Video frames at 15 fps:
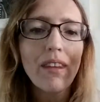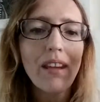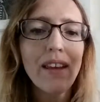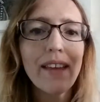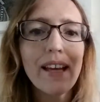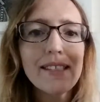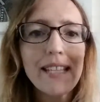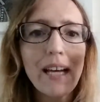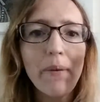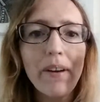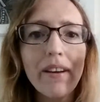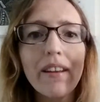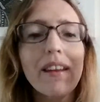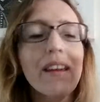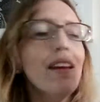that's that
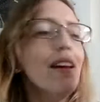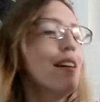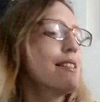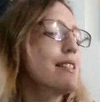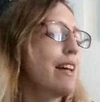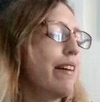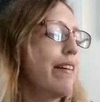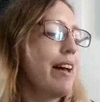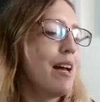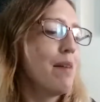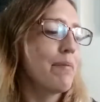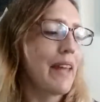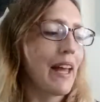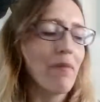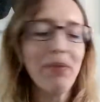one. So
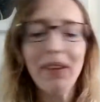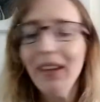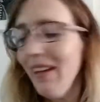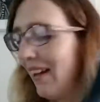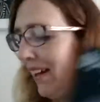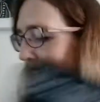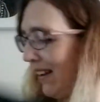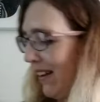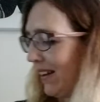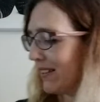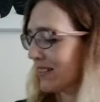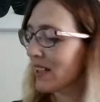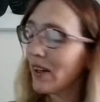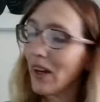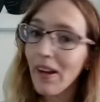yeah,
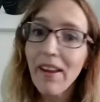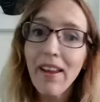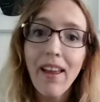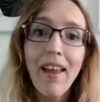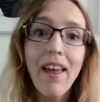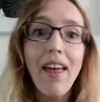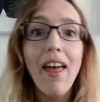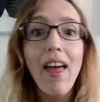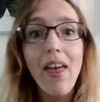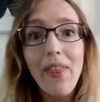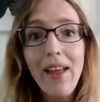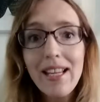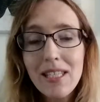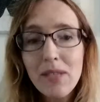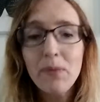so
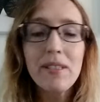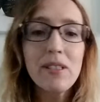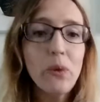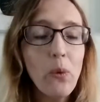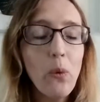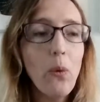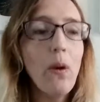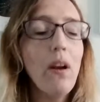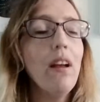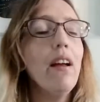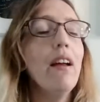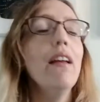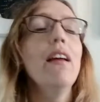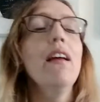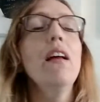that was all
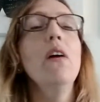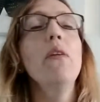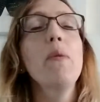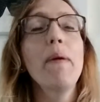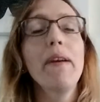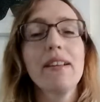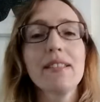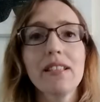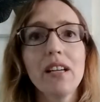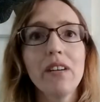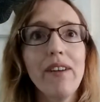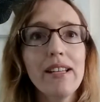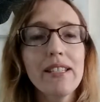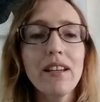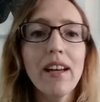of the books that I
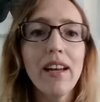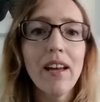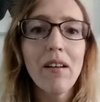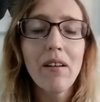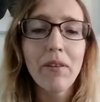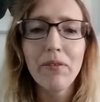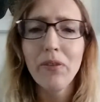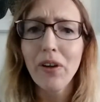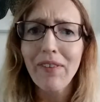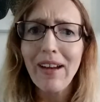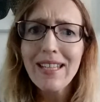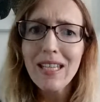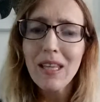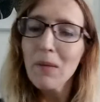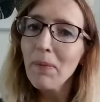
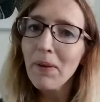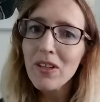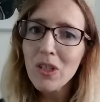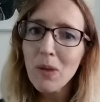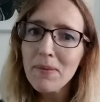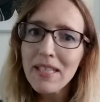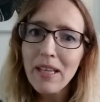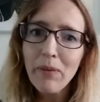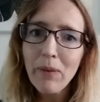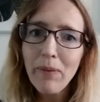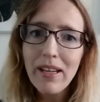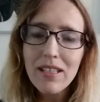read. The bookshops that we went